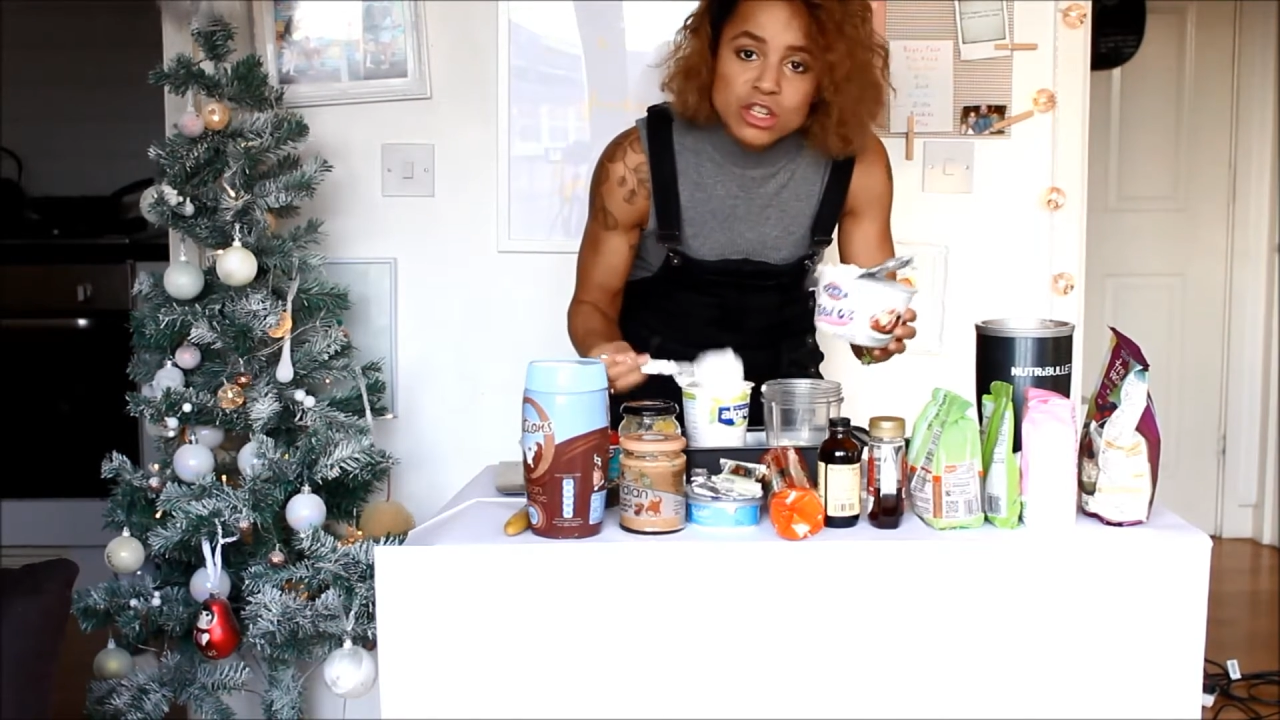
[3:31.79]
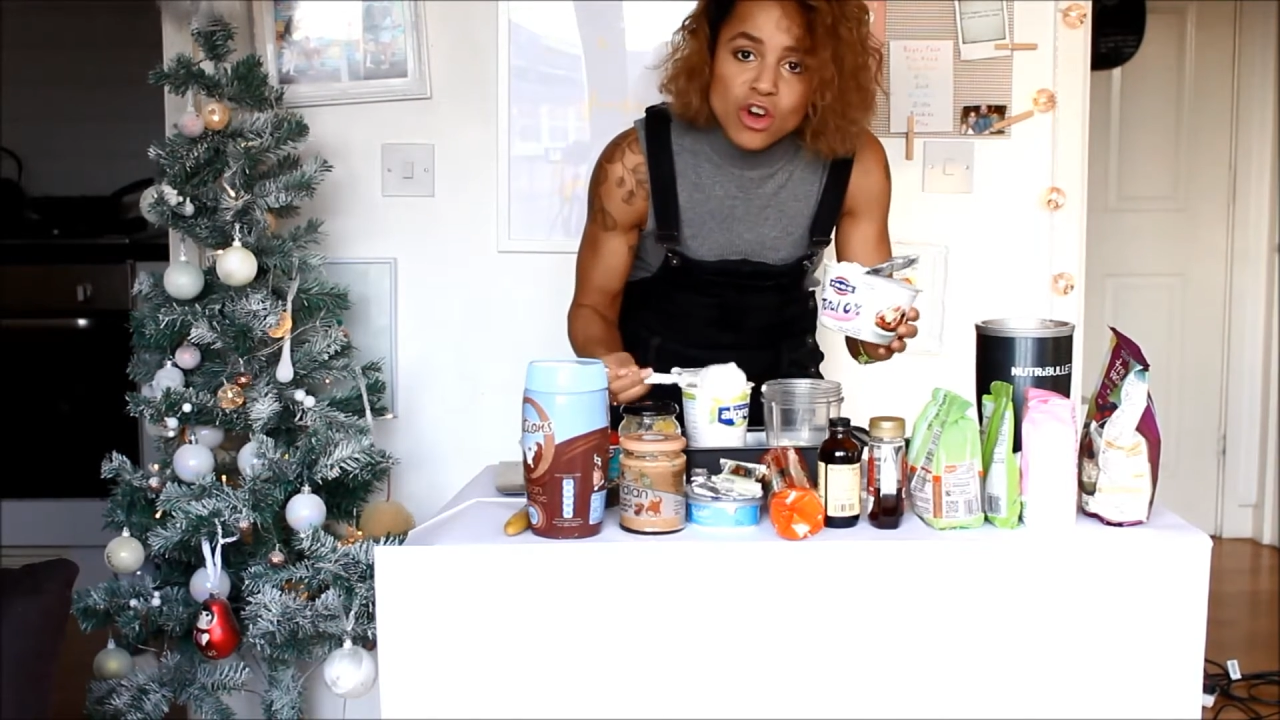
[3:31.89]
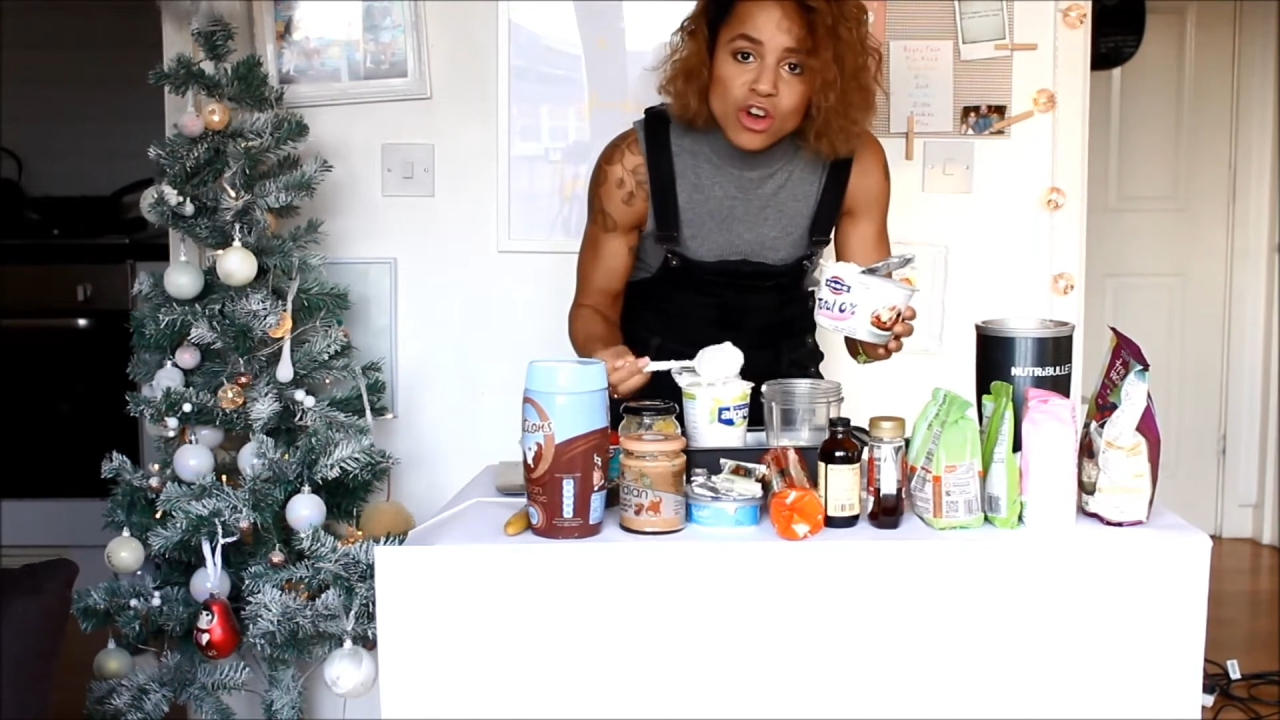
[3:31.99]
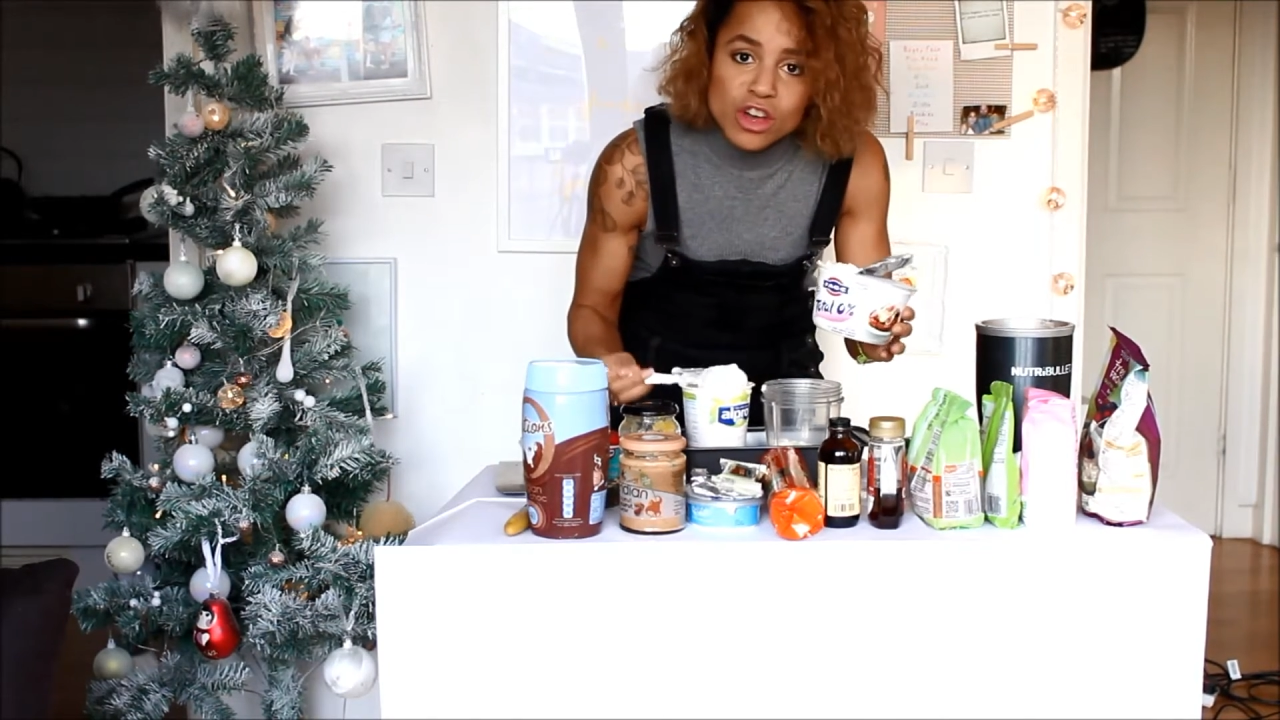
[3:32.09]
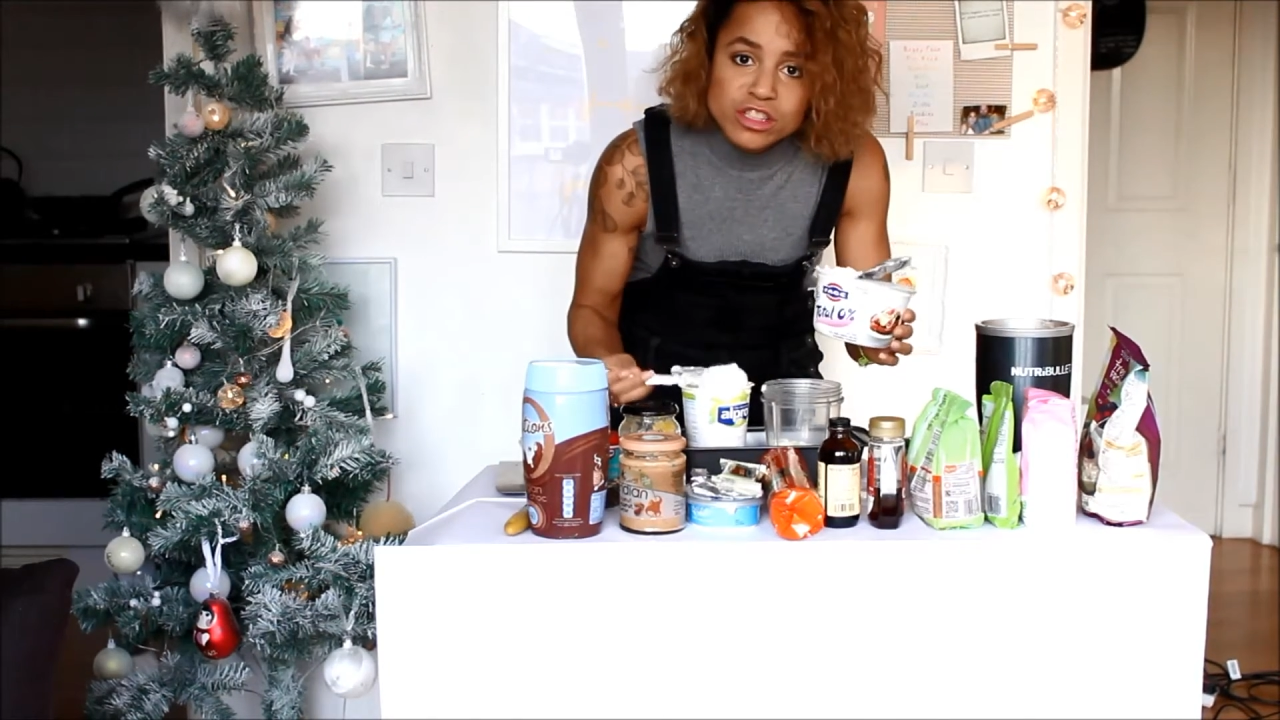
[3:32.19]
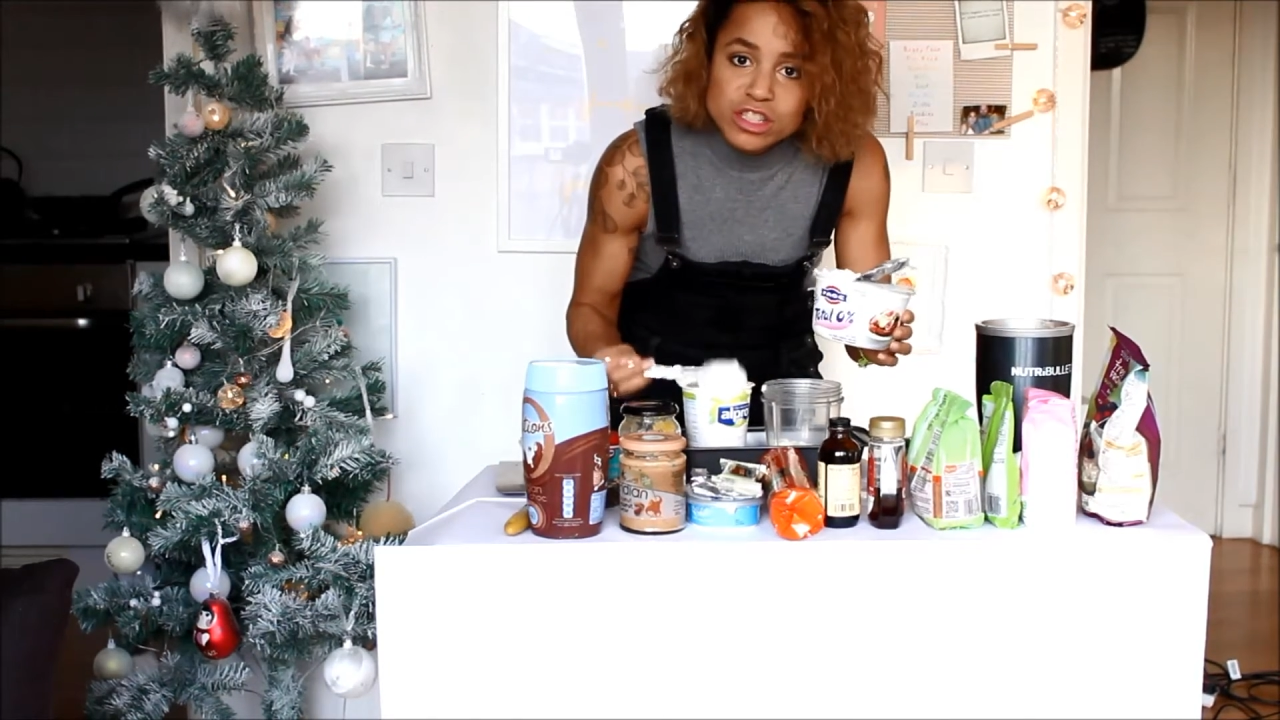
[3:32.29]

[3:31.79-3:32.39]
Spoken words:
yogurt